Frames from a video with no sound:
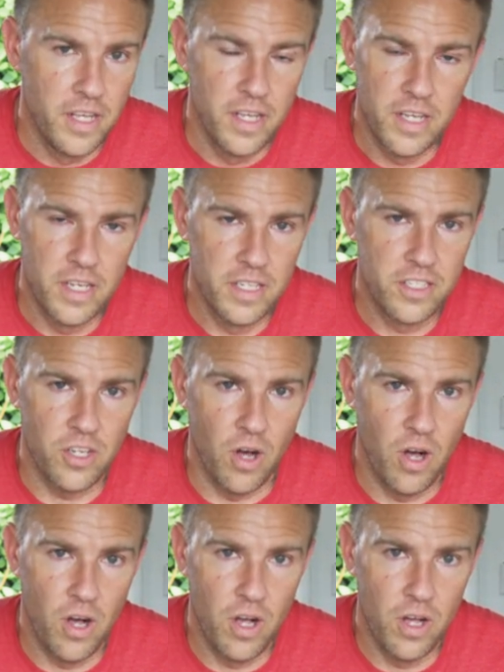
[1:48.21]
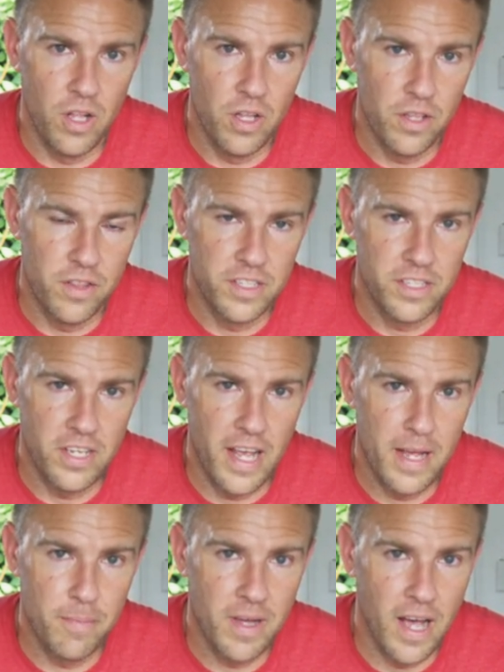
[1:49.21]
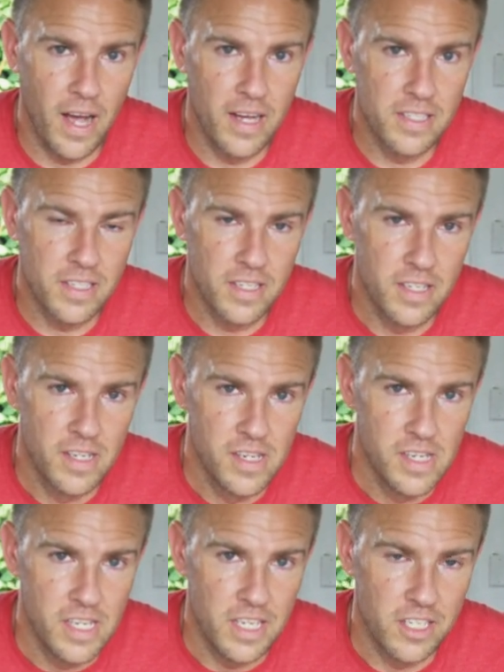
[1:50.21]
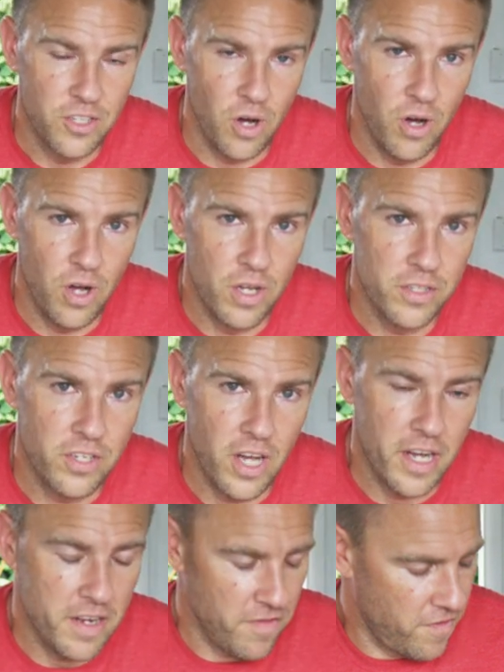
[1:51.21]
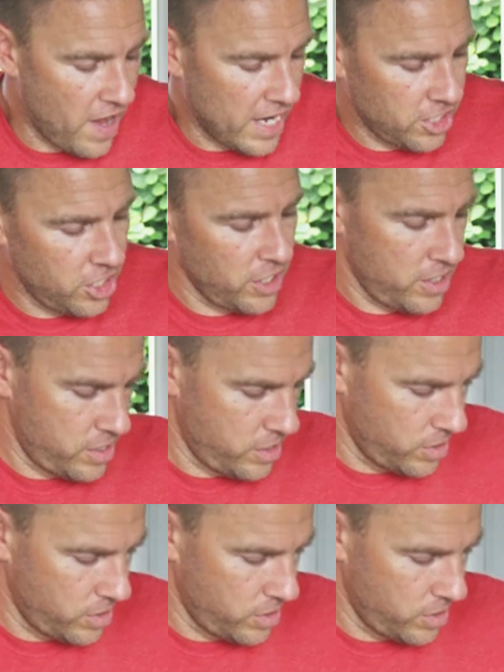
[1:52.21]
It's all the same, guys. It's all tight fascia.